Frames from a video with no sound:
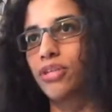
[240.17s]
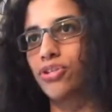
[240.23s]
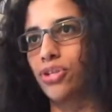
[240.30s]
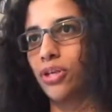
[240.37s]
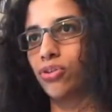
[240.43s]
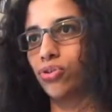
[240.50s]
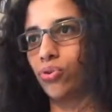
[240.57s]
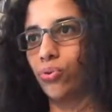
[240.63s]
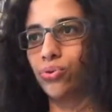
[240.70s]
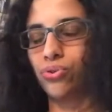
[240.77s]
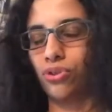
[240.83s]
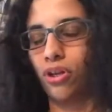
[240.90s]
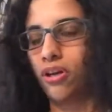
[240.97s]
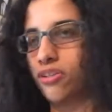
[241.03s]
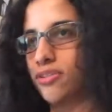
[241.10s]
be gentle,
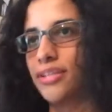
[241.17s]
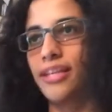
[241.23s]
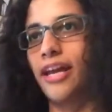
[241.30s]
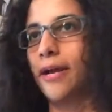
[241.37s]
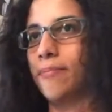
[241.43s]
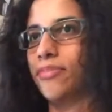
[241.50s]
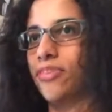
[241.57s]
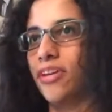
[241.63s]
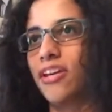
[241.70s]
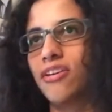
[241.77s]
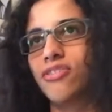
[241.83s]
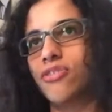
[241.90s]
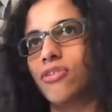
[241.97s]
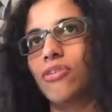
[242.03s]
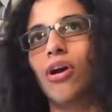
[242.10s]
to not slam
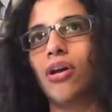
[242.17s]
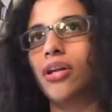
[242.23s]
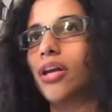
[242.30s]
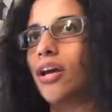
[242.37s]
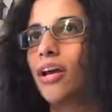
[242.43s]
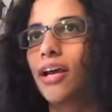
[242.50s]
things, to not